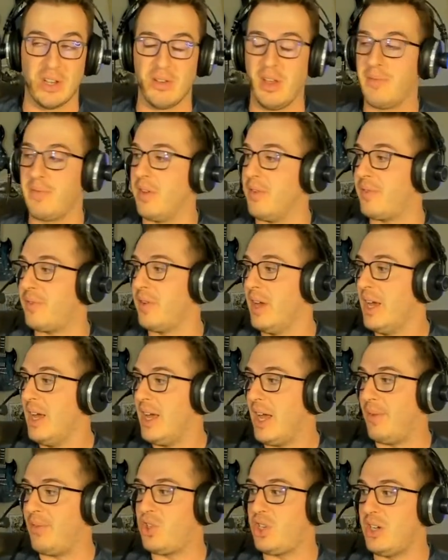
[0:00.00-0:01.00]

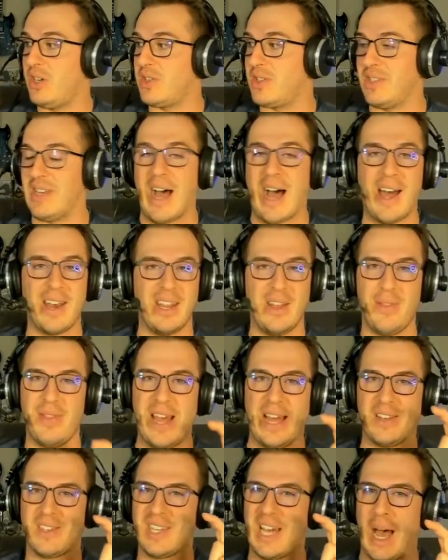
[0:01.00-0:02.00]
If she's not in
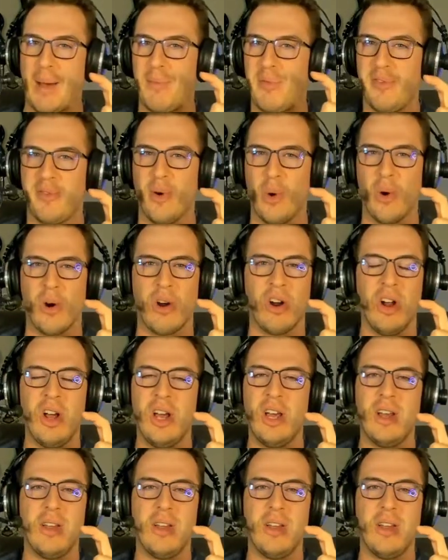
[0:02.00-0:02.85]
that top 4,